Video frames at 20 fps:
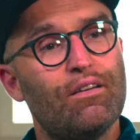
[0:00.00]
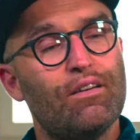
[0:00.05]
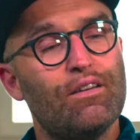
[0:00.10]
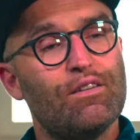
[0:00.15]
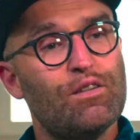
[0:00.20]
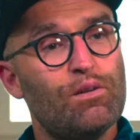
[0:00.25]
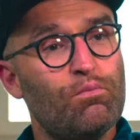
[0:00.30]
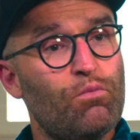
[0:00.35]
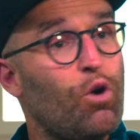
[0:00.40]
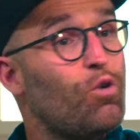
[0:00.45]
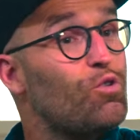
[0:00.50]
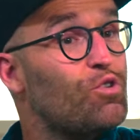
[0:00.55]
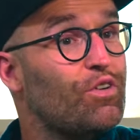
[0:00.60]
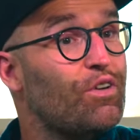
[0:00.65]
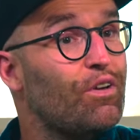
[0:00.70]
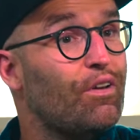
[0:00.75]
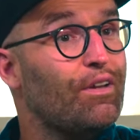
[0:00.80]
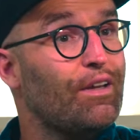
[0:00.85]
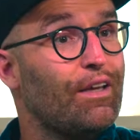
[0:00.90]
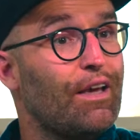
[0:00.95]
it's
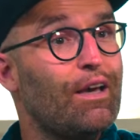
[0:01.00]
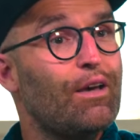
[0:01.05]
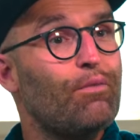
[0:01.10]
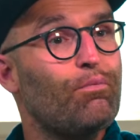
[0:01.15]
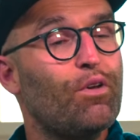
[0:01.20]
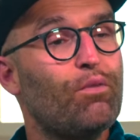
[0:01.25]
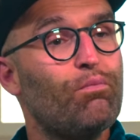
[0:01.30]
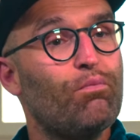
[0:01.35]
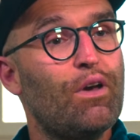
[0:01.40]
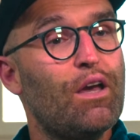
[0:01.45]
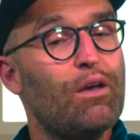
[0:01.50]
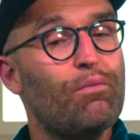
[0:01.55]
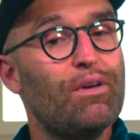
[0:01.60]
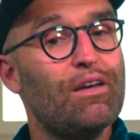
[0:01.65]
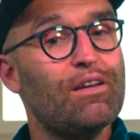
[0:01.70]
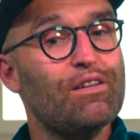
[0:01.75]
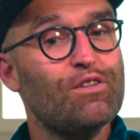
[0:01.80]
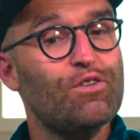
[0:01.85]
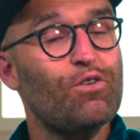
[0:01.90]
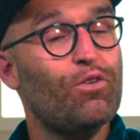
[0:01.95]
emotional, yeah, but maybe
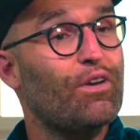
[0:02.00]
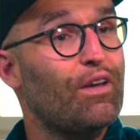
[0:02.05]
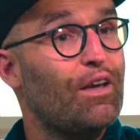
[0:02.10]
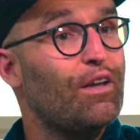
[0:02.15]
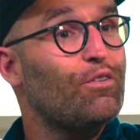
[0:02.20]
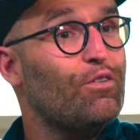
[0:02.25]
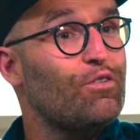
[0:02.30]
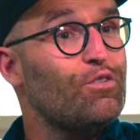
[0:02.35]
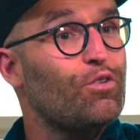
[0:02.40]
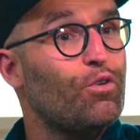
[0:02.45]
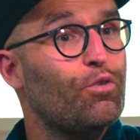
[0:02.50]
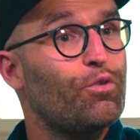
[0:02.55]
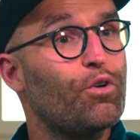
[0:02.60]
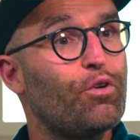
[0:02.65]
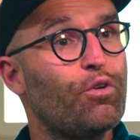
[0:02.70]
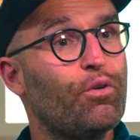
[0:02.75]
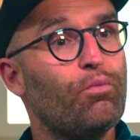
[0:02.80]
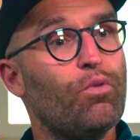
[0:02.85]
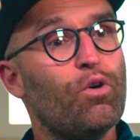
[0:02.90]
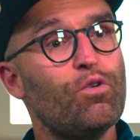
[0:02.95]
it's okay to show
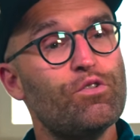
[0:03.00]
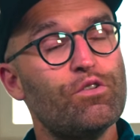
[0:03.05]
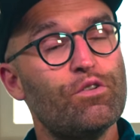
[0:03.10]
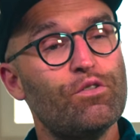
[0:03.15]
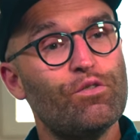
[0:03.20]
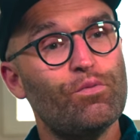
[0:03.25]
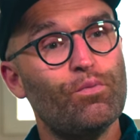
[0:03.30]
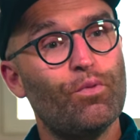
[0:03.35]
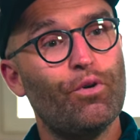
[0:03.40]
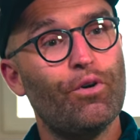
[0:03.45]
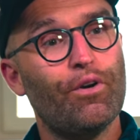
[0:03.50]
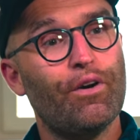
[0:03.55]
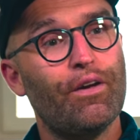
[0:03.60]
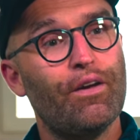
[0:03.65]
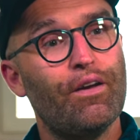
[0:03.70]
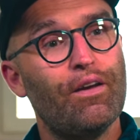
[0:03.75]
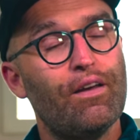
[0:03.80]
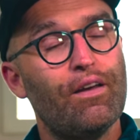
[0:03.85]
your emotions more.